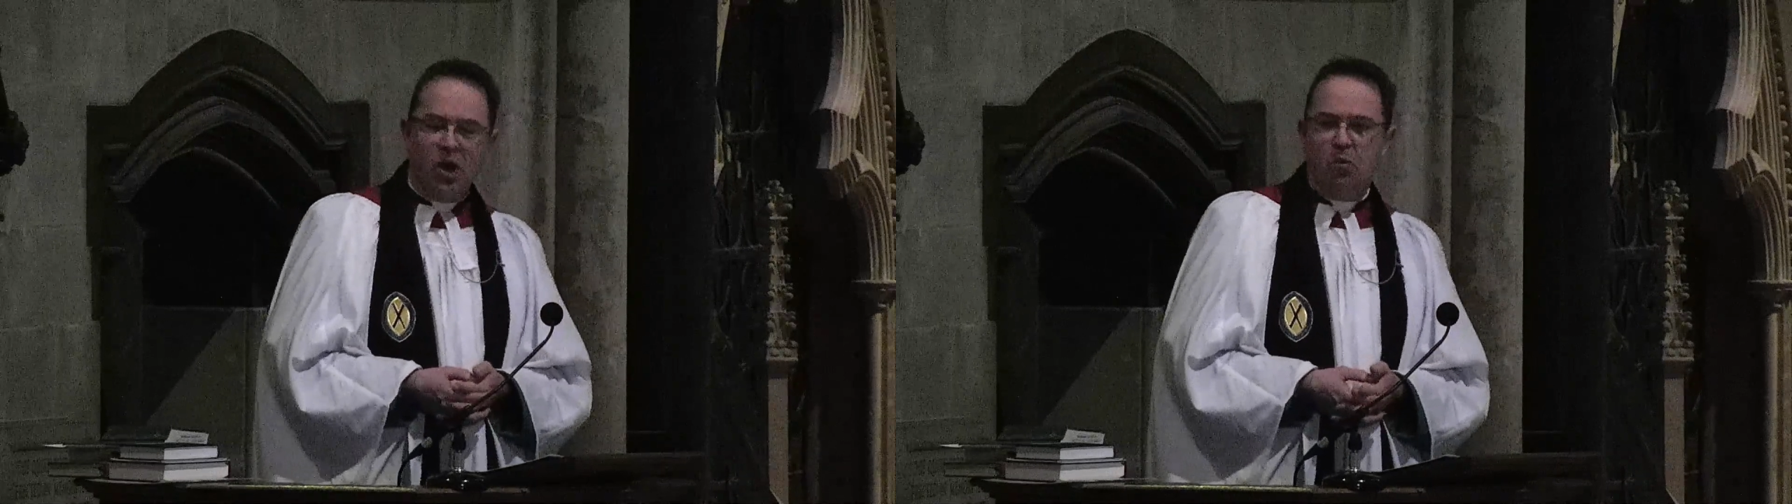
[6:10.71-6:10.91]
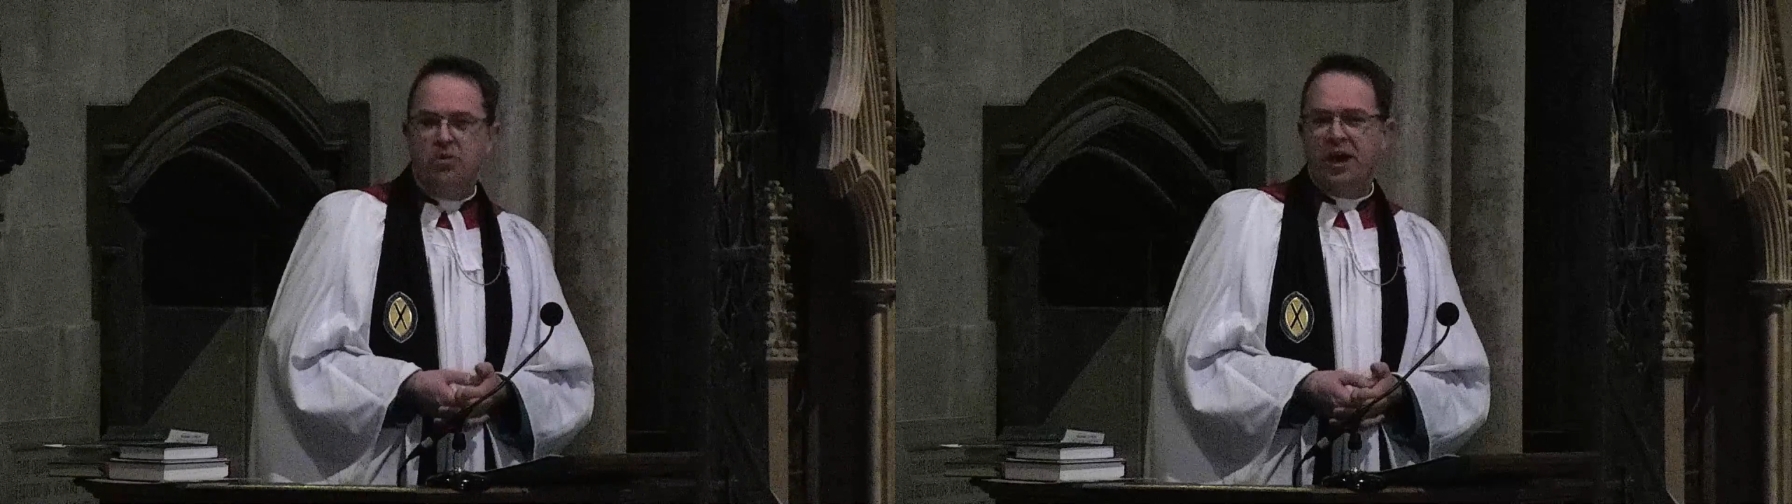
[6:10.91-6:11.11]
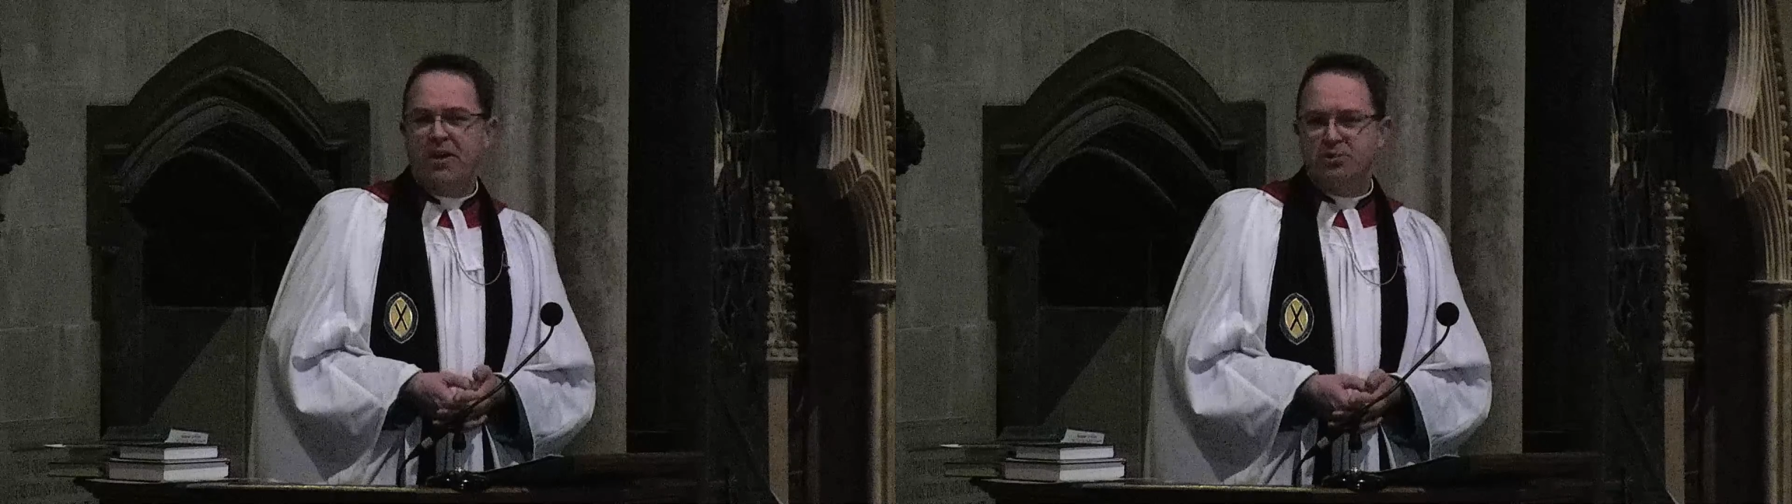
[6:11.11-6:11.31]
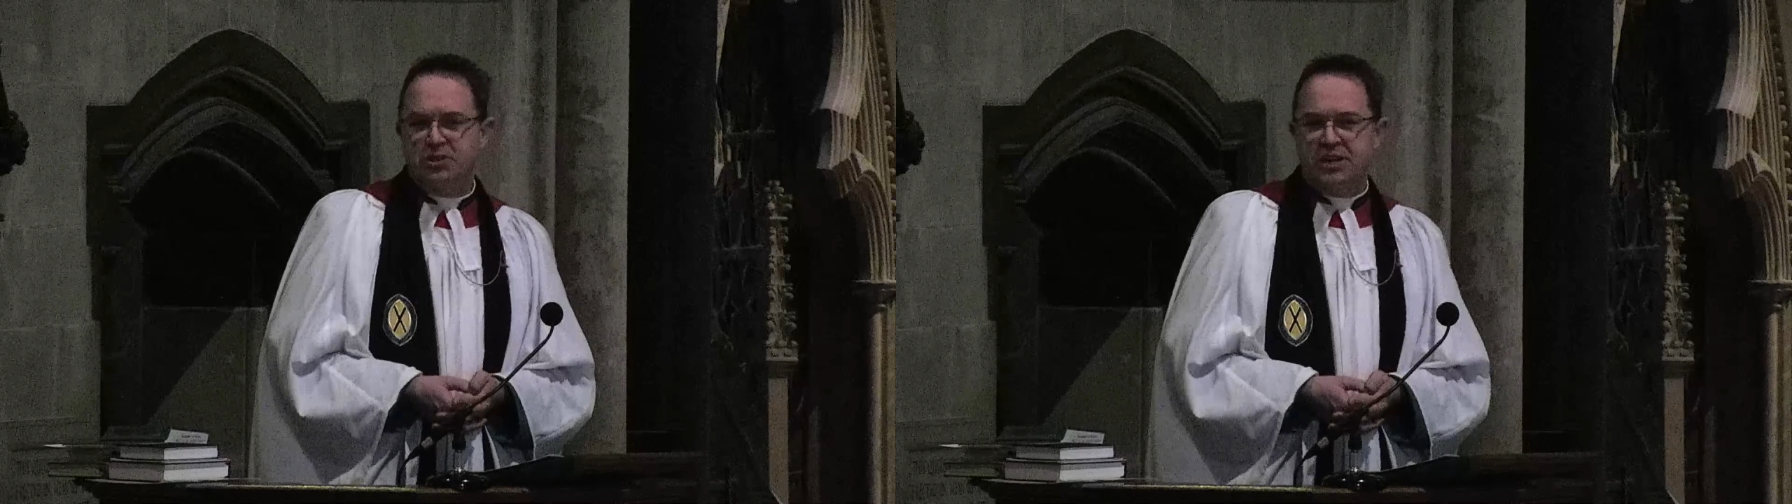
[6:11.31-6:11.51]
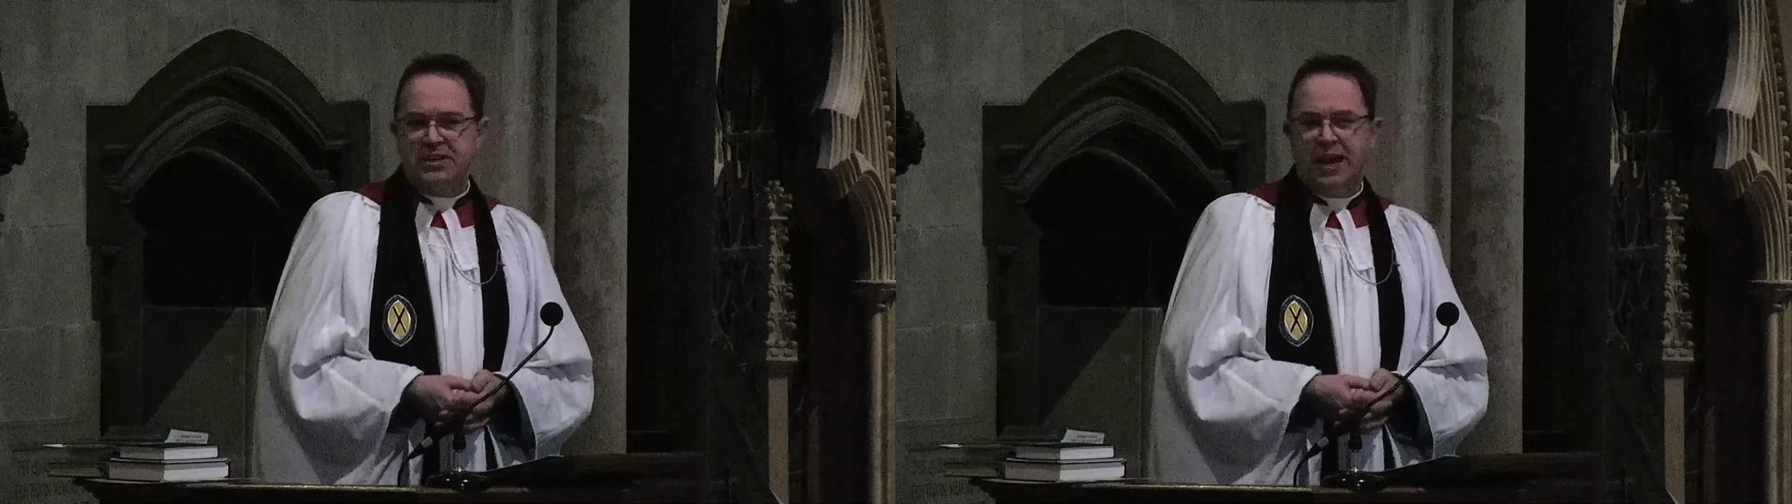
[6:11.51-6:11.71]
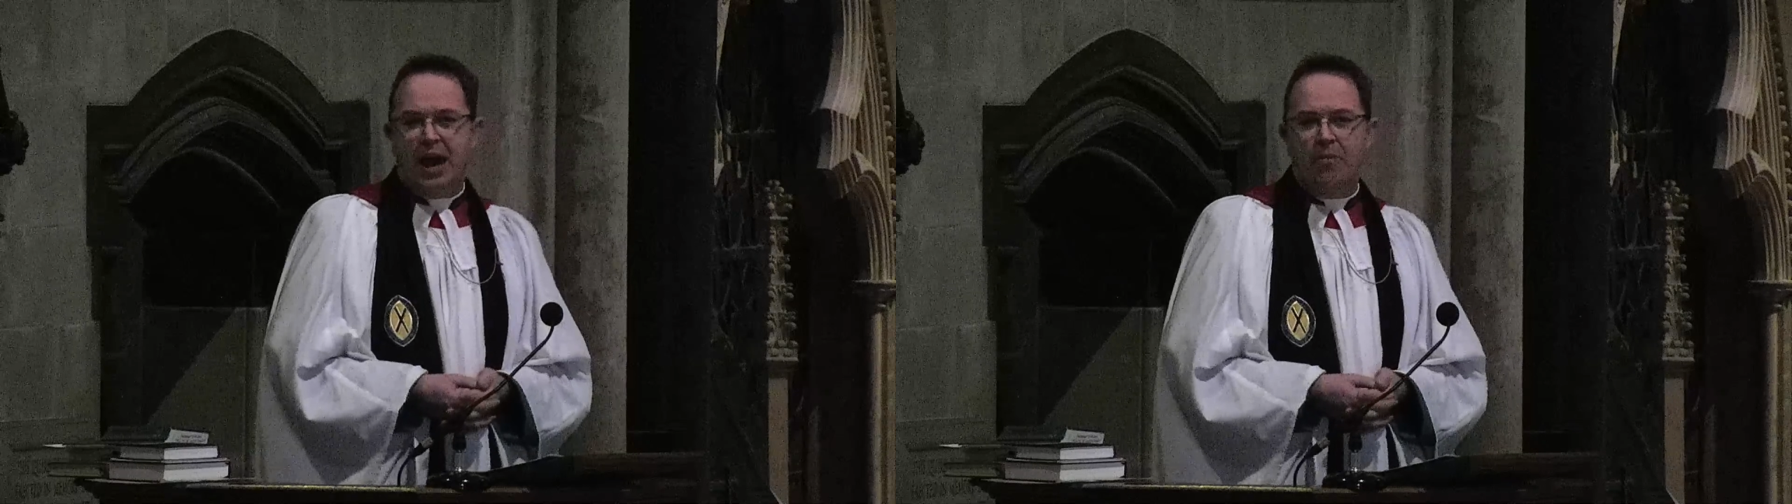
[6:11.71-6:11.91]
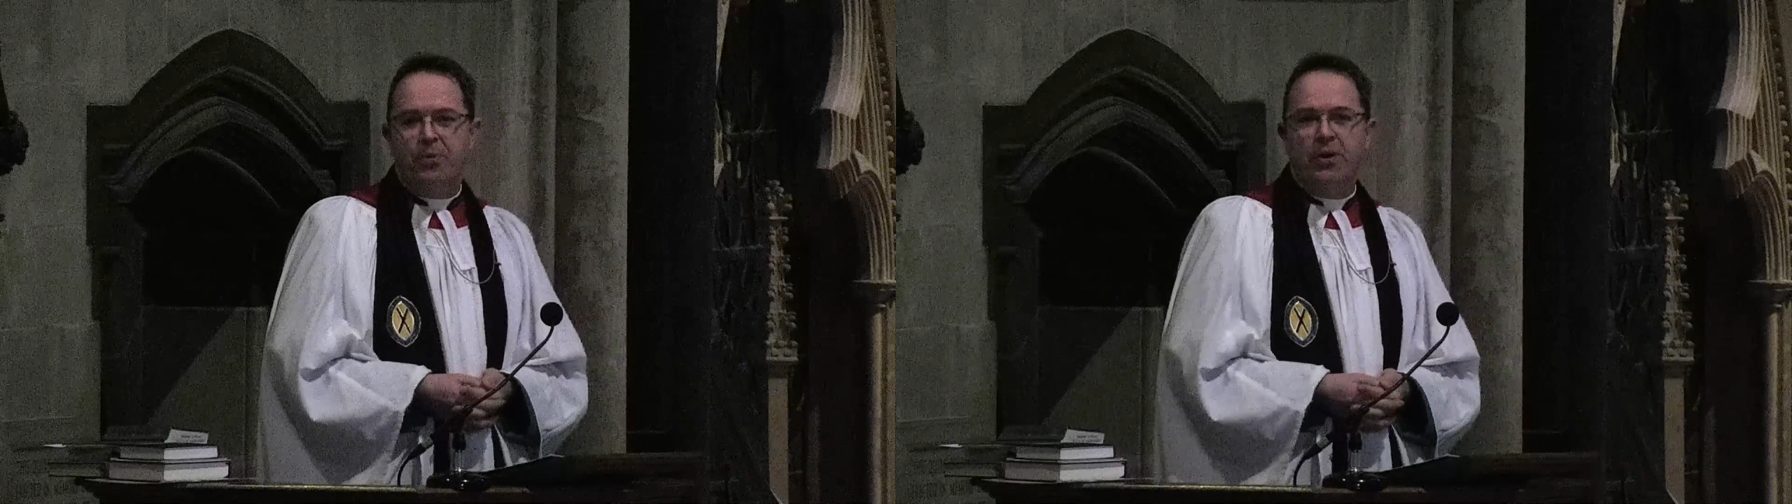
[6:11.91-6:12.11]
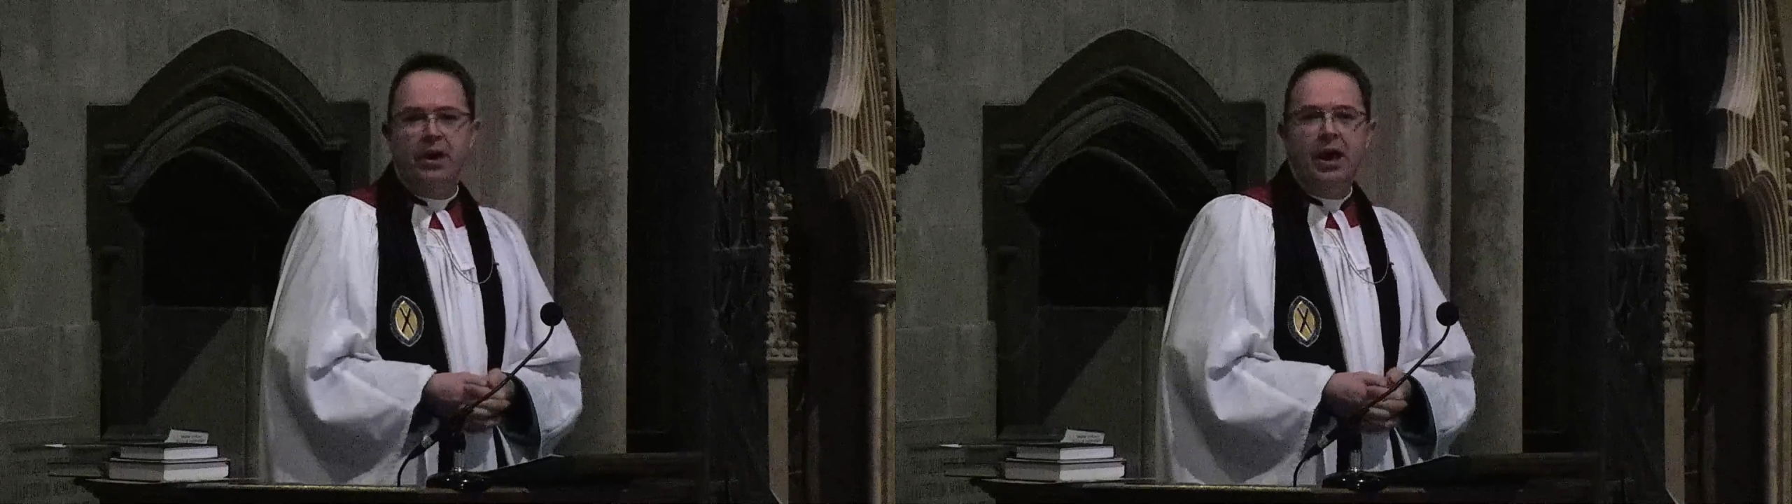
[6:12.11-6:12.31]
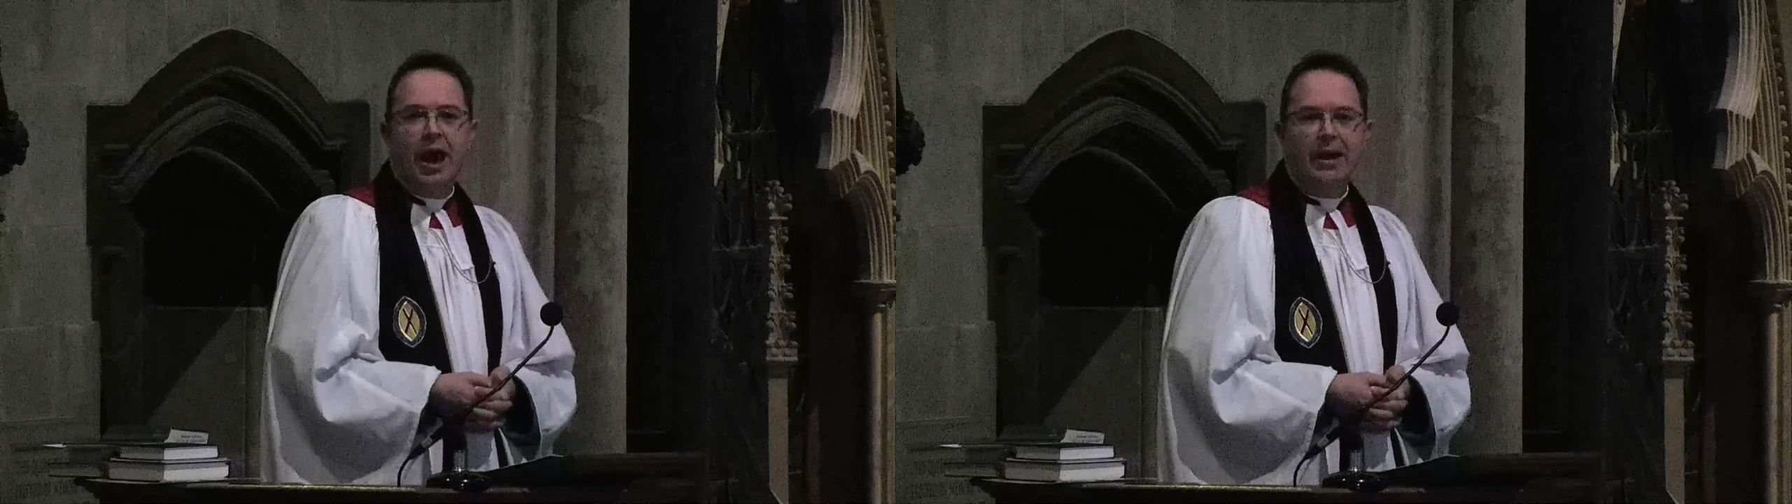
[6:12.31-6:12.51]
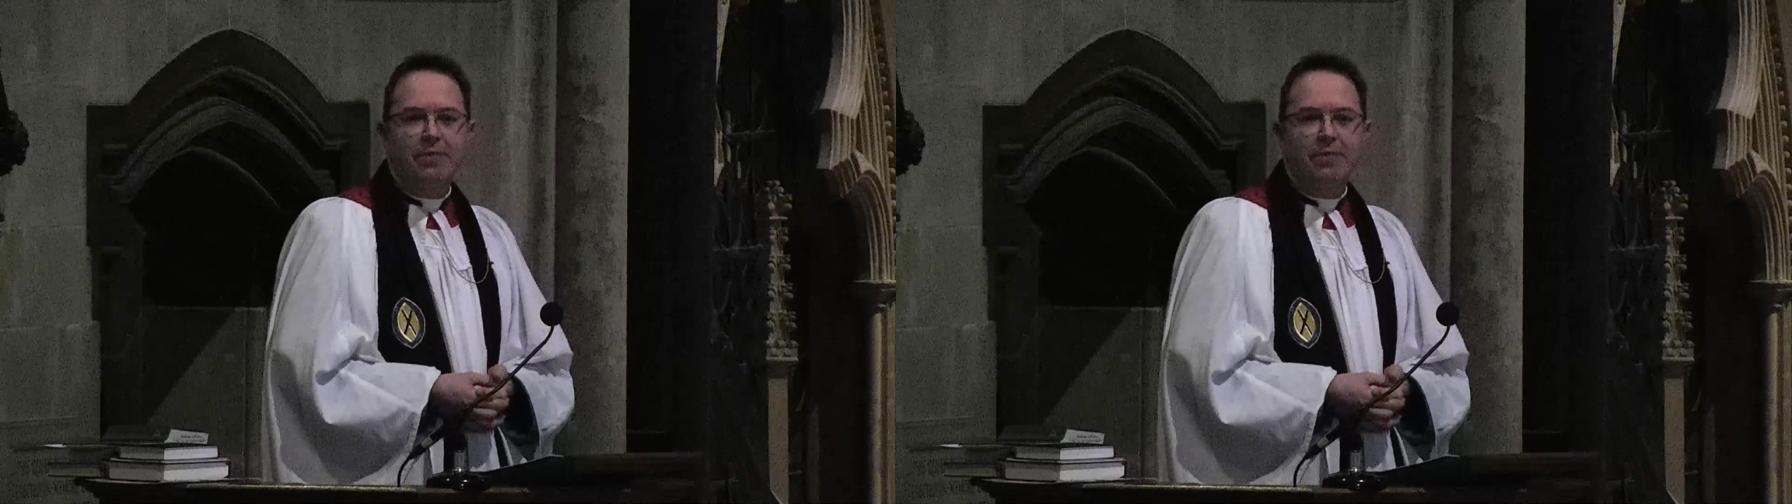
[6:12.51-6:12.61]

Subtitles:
without setting up an